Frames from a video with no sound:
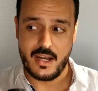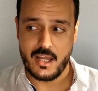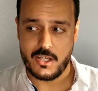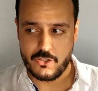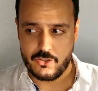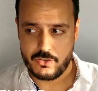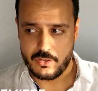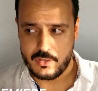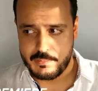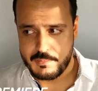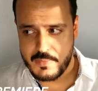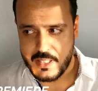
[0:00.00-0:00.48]
And
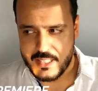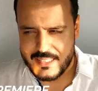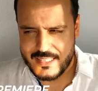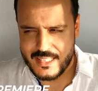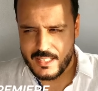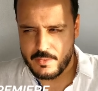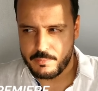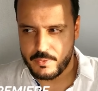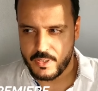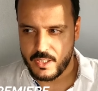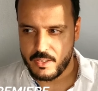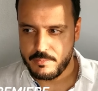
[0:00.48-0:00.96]
actually,
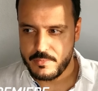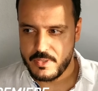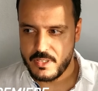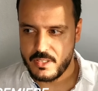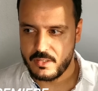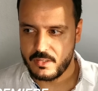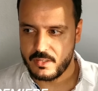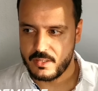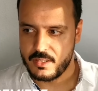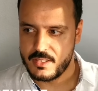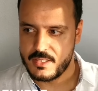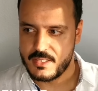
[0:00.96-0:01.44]
Matière
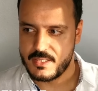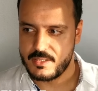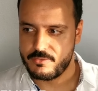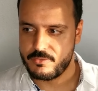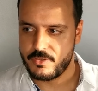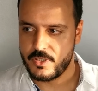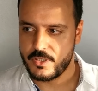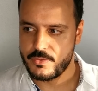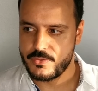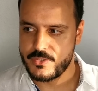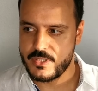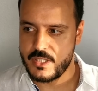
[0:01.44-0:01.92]
Première is
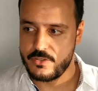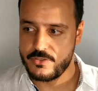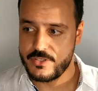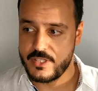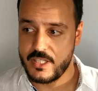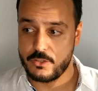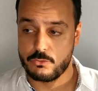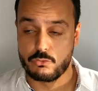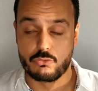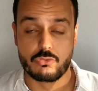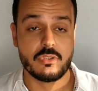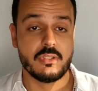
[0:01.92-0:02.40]
a fragrance
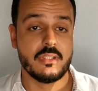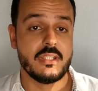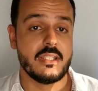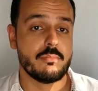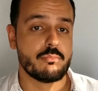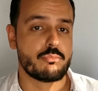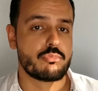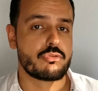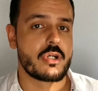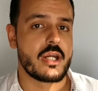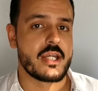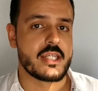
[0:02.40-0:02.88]
house that
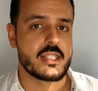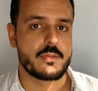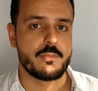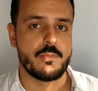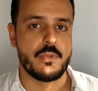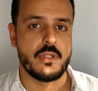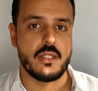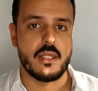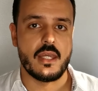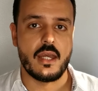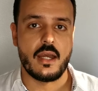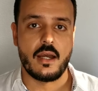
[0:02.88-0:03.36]
really
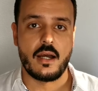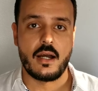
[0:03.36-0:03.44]
impressed me.